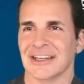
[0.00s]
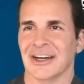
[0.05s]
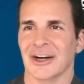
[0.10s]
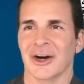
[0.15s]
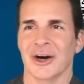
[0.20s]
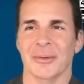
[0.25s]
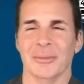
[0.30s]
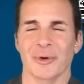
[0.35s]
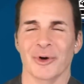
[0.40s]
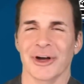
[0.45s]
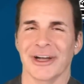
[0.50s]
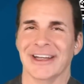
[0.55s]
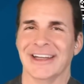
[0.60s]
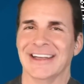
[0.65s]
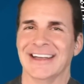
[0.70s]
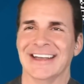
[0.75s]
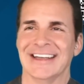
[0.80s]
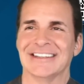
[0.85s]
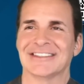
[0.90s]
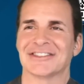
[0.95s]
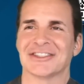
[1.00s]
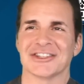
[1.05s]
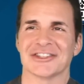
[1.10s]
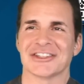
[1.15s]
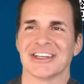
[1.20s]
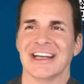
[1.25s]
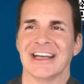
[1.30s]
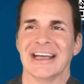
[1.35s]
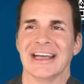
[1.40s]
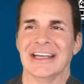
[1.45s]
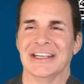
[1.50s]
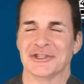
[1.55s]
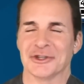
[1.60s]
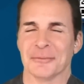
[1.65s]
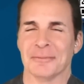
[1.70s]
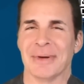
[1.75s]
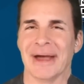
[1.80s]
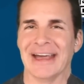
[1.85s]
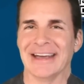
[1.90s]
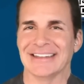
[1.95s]
Oh boy, he's just, he's
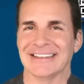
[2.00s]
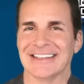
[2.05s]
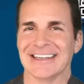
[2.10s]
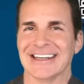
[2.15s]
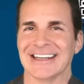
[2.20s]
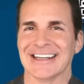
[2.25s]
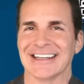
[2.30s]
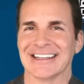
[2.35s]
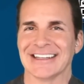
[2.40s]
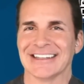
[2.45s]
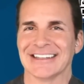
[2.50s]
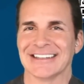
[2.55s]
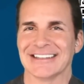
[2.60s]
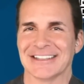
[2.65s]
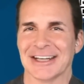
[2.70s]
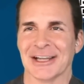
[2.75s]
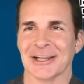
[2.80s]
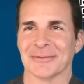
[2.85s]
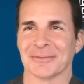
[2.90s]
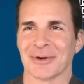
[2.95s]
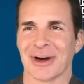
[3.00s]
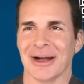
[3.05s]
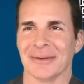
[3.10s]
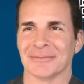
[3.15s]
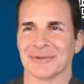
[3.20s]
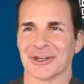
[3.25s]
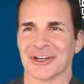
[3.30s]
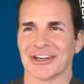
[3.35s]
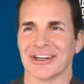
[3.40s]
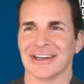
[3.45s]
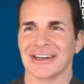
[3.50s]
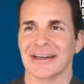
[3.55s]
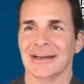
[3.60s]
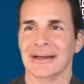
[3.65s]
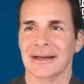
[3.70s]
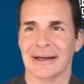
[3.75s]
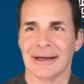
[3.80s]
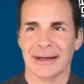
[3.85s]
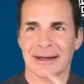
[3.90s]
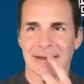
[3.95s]
abandoning the teleprompter
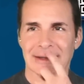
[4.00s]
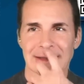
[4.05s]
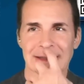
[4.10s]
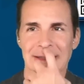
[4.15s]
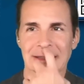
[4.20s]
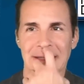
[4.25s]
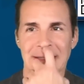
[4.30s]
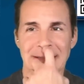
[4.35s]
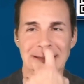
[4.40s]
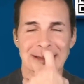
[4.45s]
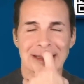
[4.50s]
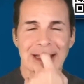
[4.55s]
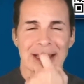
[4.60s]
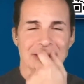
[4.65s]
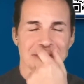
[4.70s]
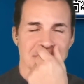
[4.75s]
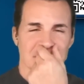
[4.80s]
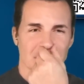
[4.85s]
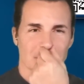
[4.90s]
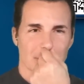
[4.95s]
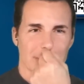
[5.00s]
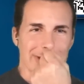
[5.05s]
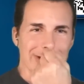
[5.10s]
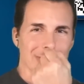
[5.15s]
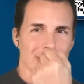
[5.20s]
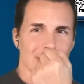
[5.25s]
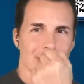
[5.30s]
and and the real